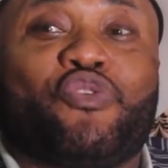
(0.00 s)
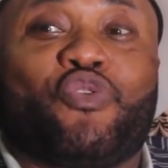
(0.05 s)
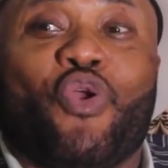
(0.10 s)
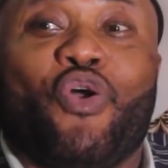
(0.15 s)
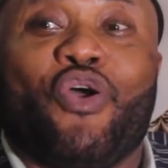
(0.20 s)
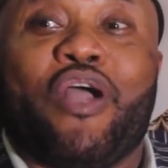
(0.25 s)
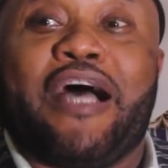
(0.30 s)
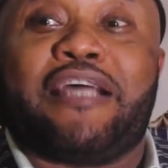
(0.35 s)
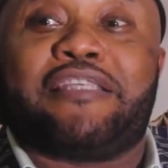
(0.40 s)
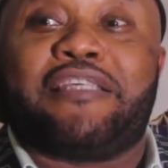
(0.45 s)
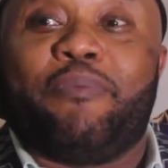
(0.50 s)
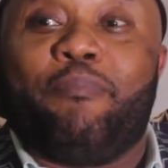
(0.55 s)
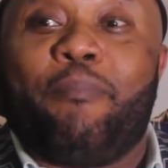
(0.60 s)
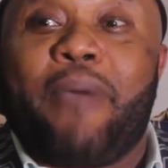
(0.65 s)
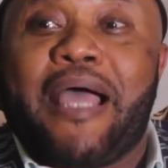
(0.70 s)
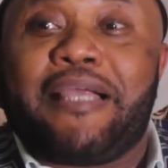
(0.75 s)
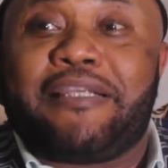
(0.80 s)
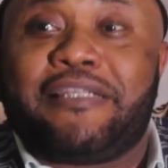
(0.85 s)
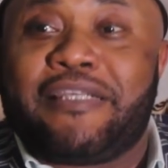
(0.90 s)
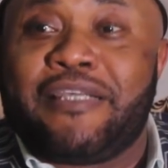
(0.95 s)
strong has
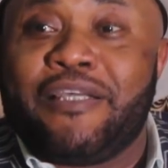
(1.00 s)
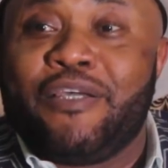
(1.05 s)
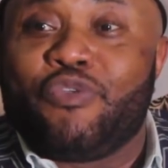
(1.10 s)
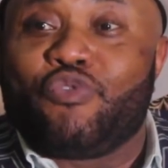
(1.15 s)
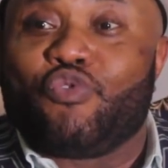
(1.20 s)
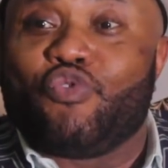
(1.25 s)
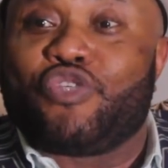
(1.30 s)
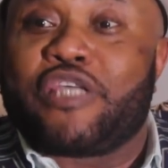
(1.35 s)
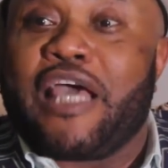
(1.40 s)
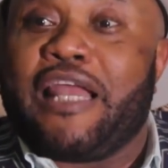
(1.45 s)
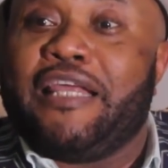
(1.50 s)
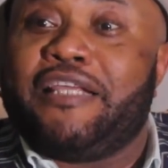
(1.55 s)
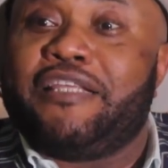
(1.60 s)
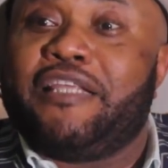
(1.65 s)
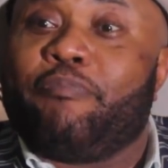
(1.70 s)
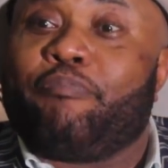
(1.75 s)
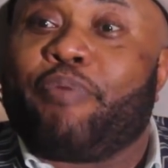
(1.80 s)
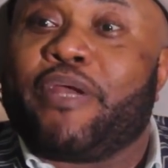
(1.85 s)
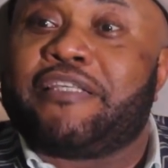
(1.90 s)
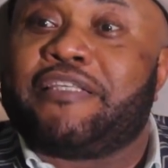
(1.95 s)
emerged to
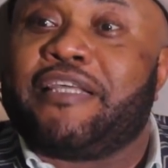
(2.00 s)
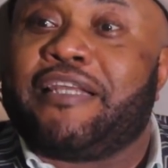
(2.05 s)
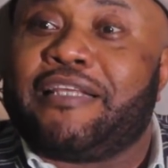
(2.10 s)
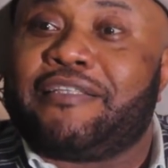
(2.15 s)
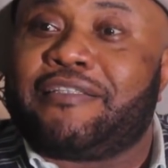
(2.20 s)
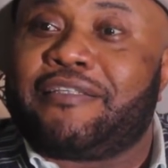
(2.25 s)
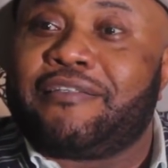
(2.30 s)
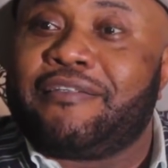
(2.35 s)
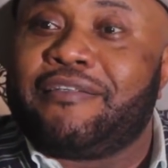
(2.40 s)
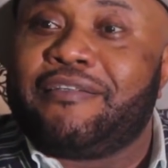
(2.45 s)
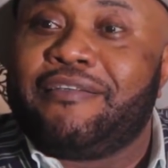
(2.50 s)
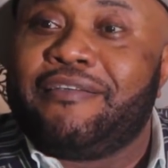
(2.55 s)
challenge the president.